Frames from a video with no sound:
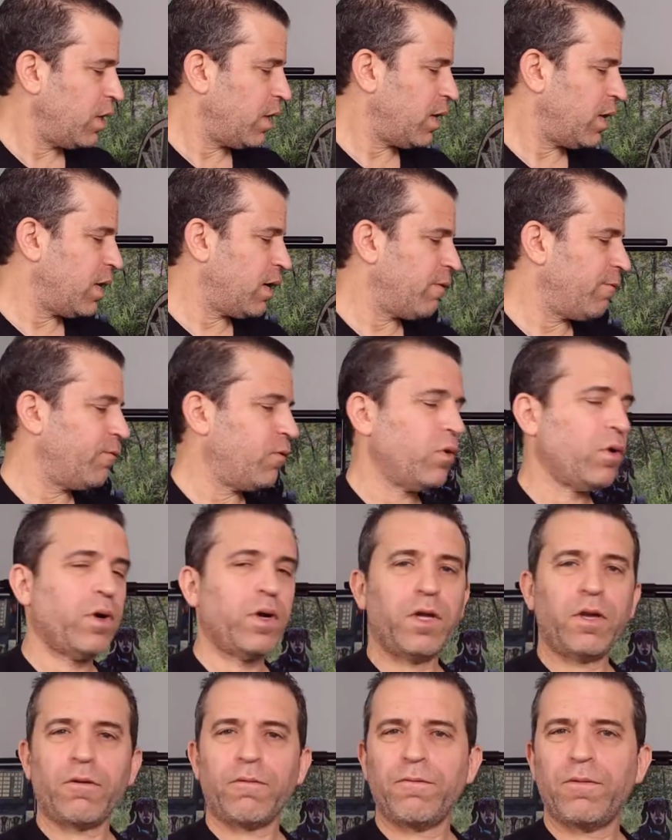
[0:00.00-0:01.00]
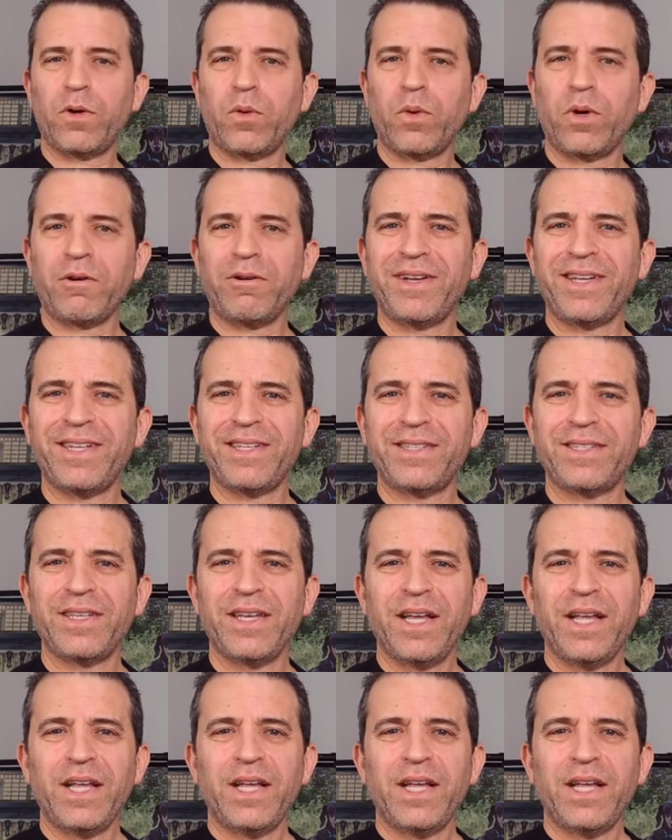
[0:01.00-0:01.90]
uh, for your footwear needs.